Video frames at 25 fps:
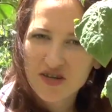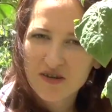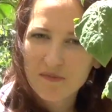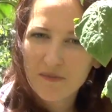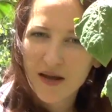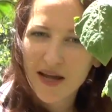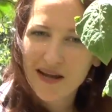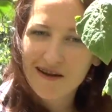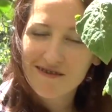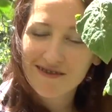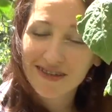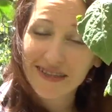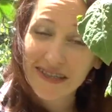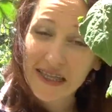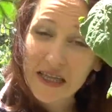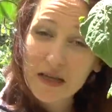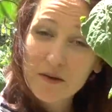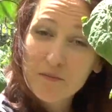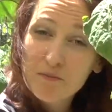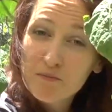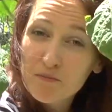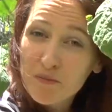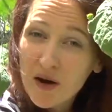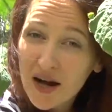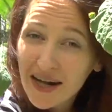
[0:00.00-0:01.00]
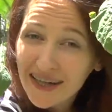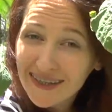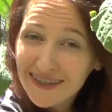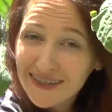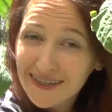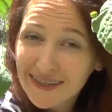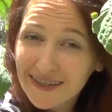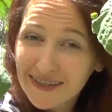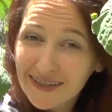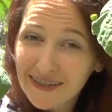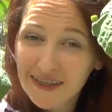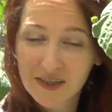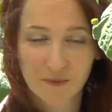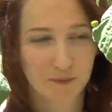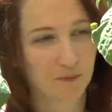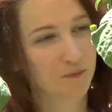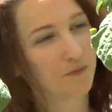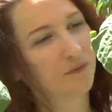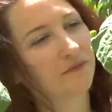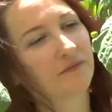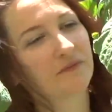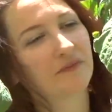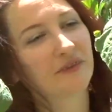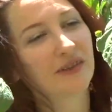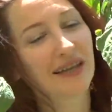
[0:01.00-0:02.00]
tomatoes in pots.
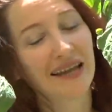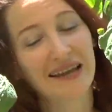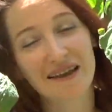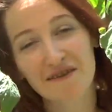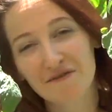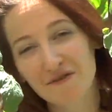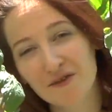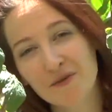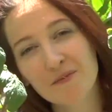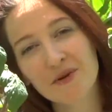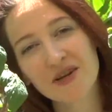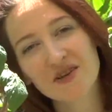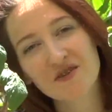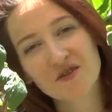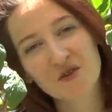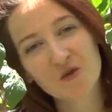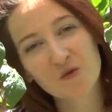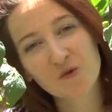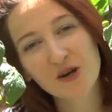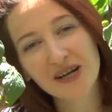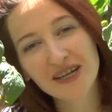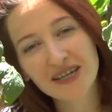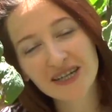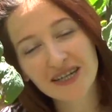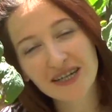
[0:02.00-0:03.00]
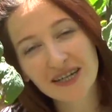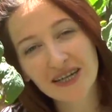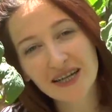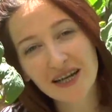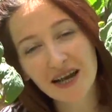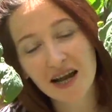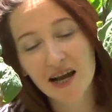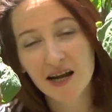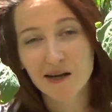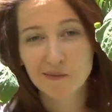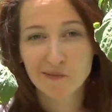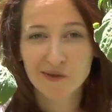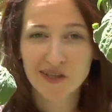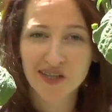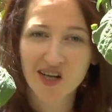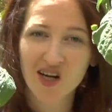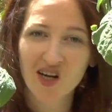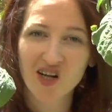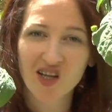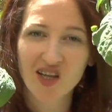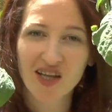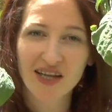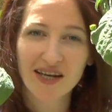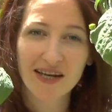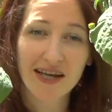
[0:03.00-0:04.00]
Thank you very much for watching. I'm
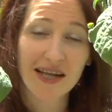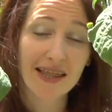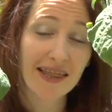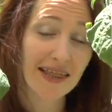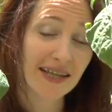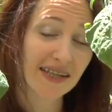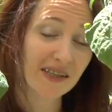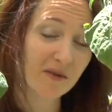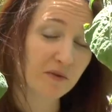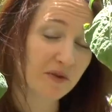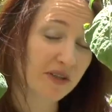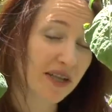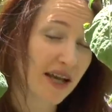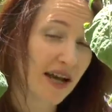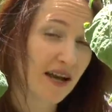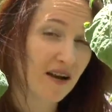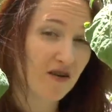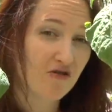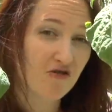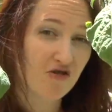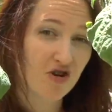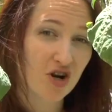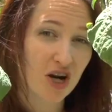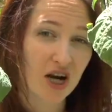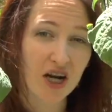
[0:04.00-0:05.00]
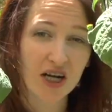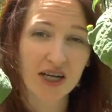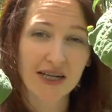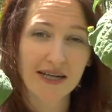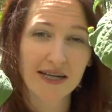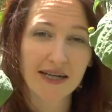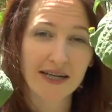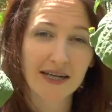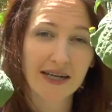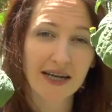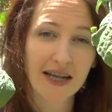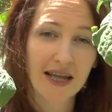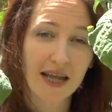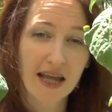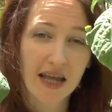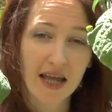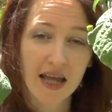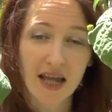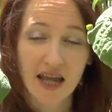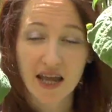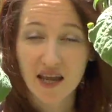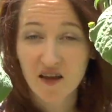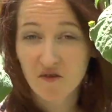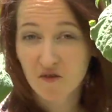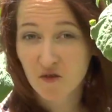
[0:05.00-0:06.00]
Scarlett, and this was How to Grow a Garden.
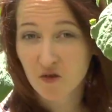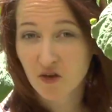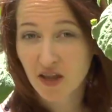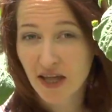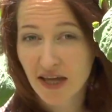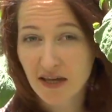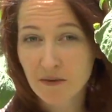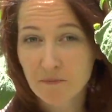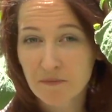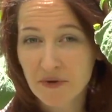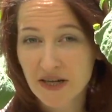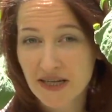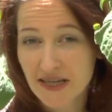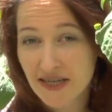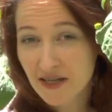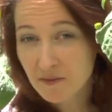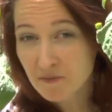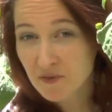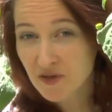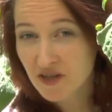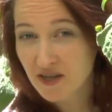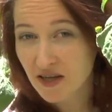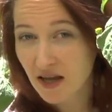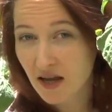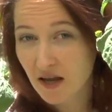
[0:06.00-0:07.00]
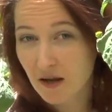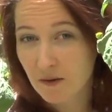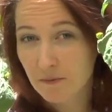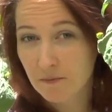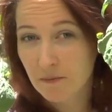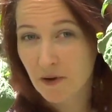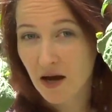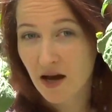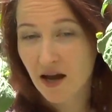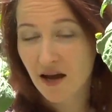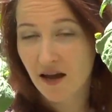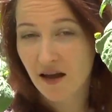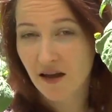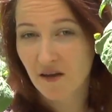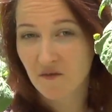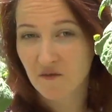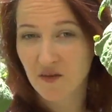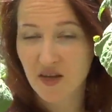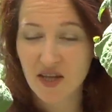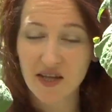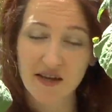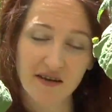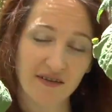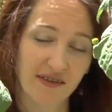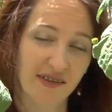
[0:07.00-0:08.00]
If you like my tips and my
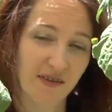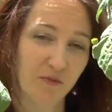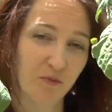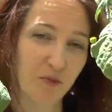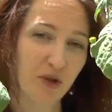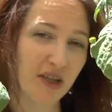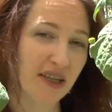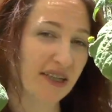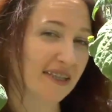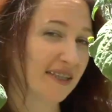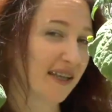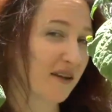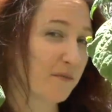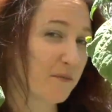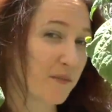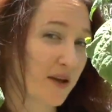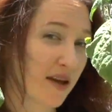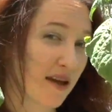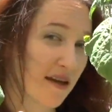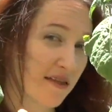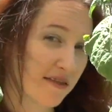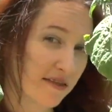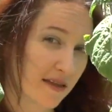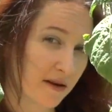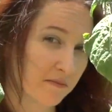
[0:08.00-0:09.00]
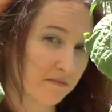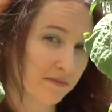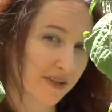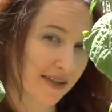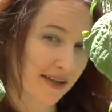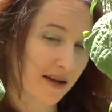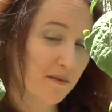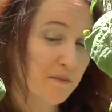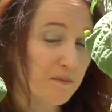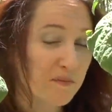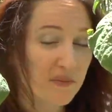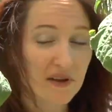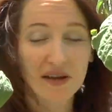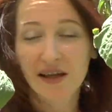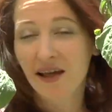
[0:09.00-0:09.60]
videos, please give me a thumbs up,